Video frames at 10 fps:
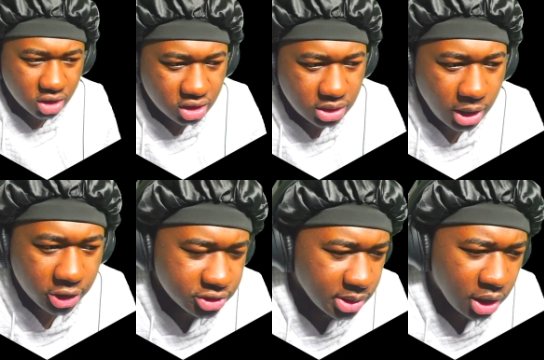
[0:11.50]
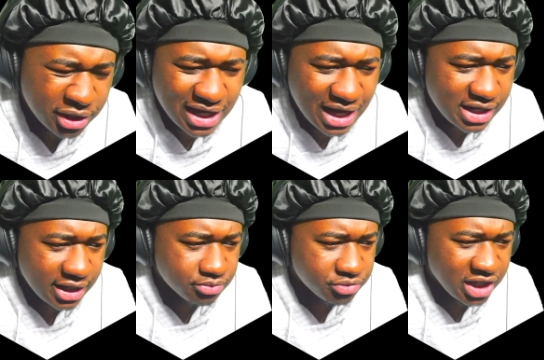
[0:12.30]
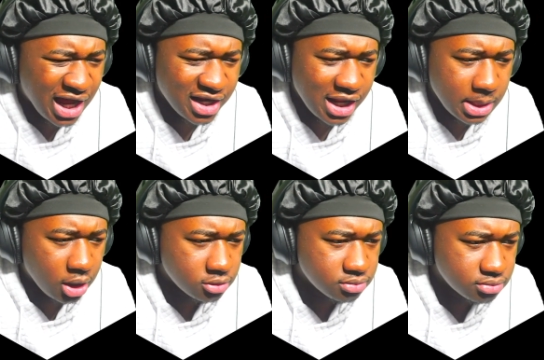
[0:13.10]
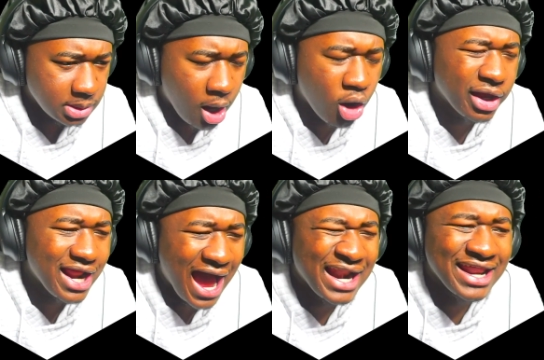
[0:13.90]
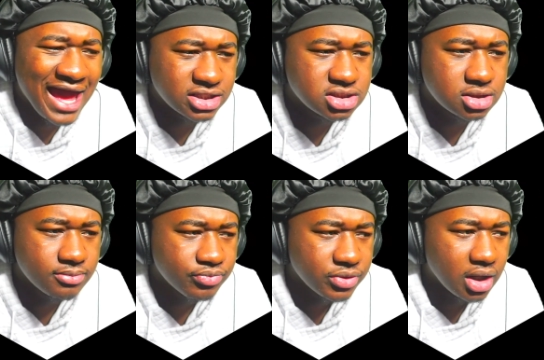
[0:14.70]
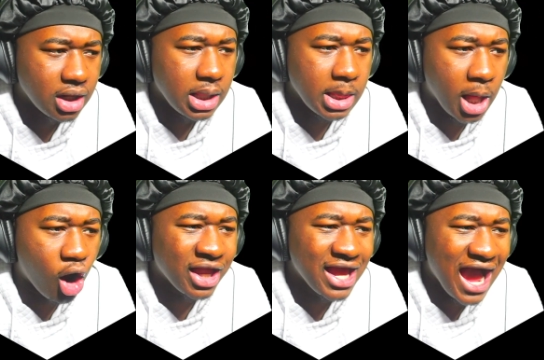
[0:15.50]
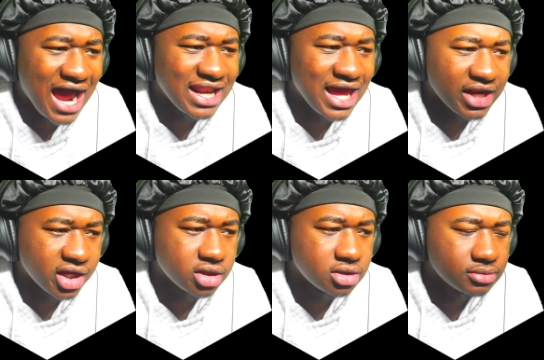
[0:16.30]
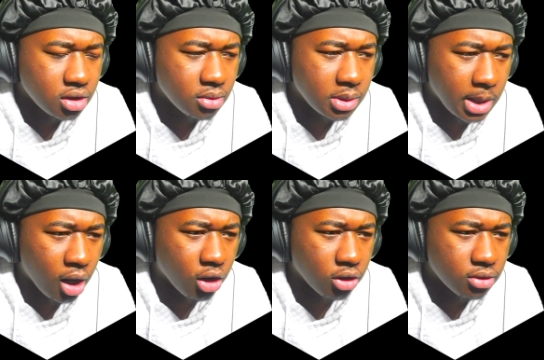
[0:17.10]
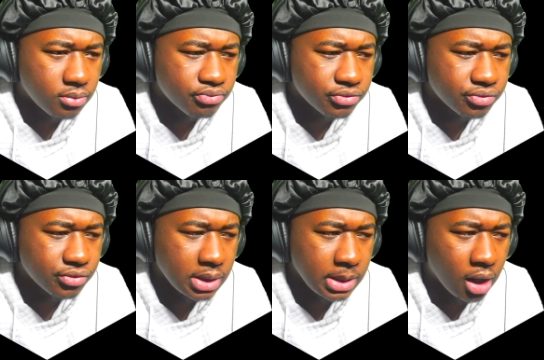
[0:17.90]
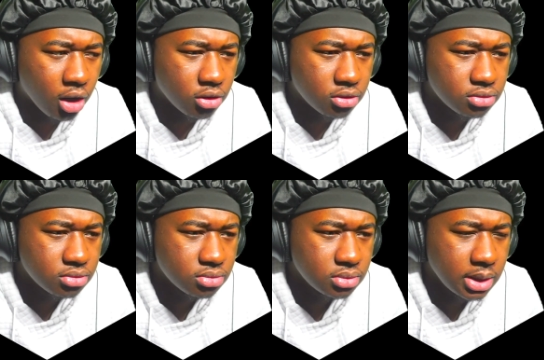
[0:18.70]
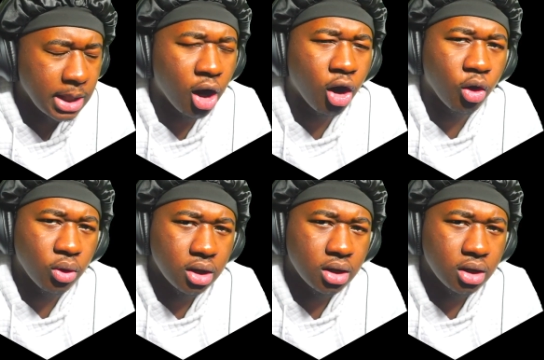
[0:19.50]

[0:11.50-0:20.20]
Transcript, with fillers: Law, Law, get out of that. Get out of that, Law. Law, get out of that. Law, get out of that, nigga. Law. Law. Law.